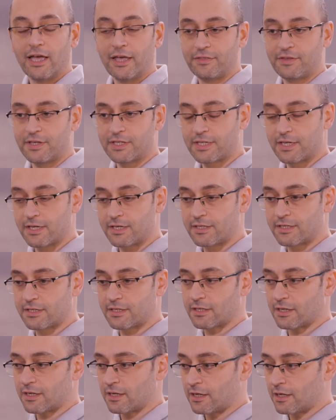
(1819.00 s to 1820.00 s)
And this
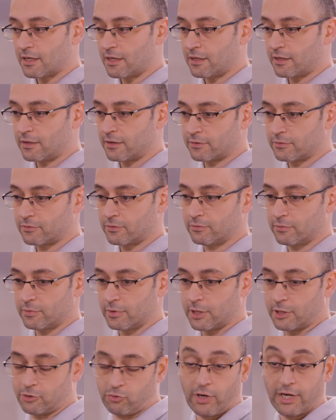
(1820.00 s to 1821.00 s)
is
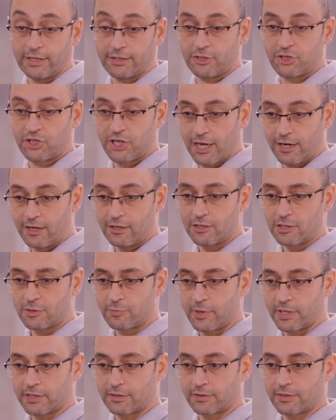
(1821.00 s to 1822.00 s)
quite a challenge,
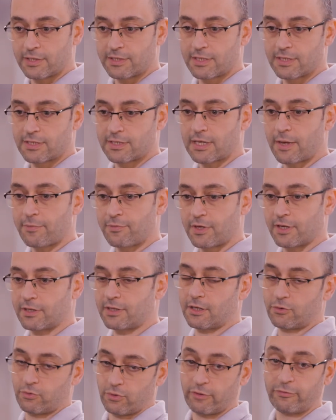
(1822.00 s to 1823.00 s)
but this is something
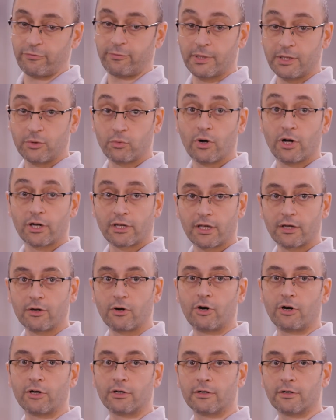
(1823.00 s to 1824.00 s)
that we have been working
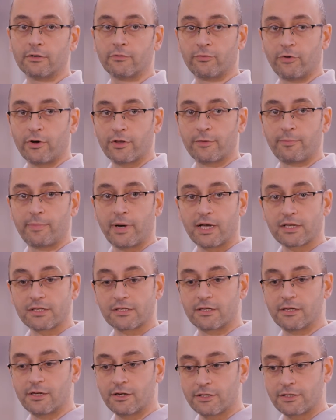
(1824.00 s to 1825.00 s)
on for the
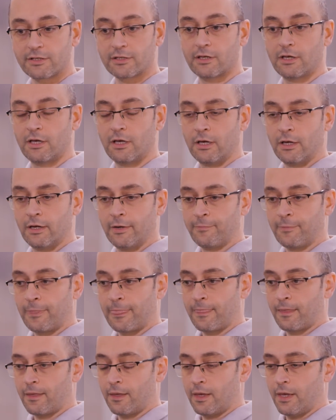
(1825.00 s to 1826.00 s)
past years.
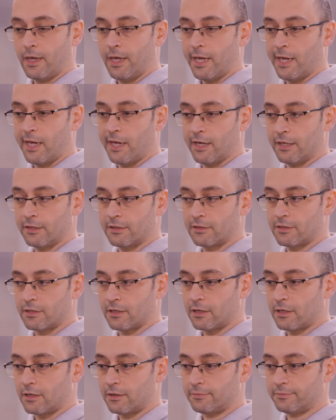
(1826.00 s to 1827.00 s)
And
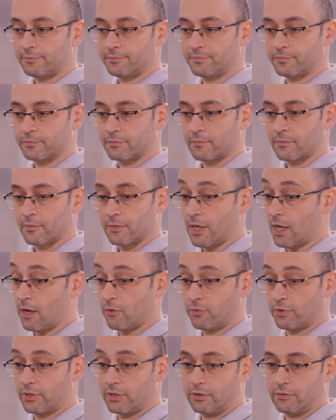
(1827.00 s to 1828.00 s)
yeah,
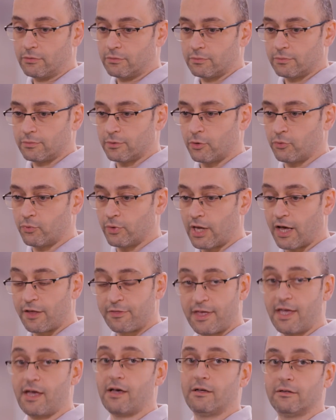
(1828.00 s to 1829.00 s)
we are
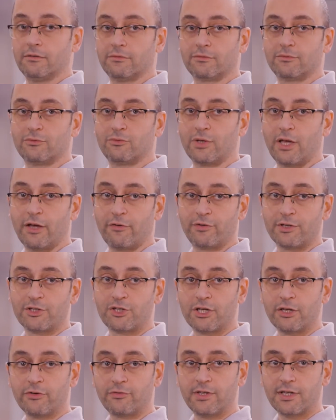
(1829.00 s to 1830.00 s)
there. We have
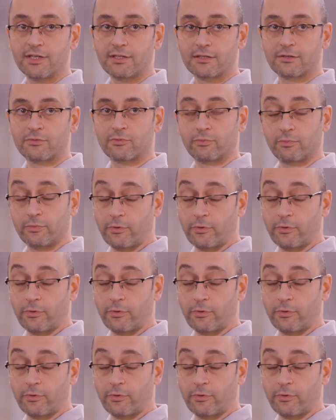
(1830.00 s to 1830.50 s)
achieved it.